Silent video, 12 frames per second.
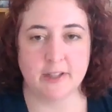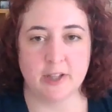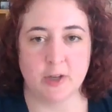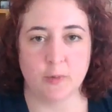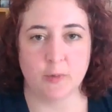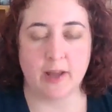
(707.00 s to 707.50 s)

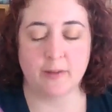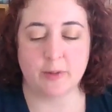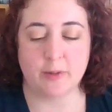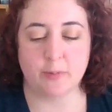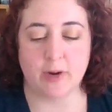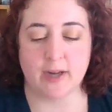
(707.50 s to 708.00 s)
know, and
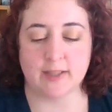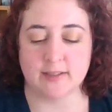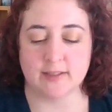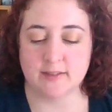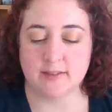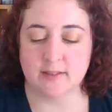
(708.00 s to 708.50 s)
with
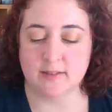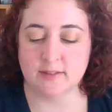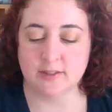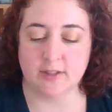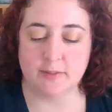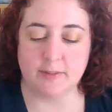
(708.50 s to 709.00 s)
practice,
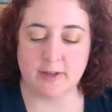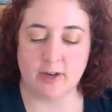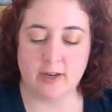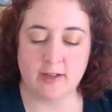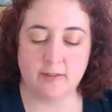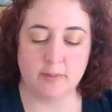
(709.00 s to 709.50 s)
she'll get better
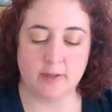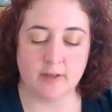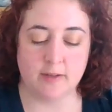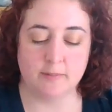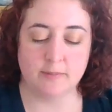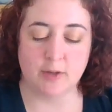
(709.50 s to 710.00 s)
at it. But
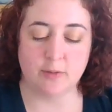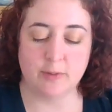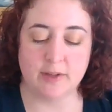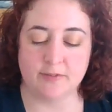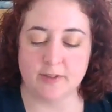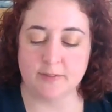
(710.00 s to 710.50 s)
no, we
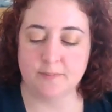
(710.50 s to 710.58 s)
had fun.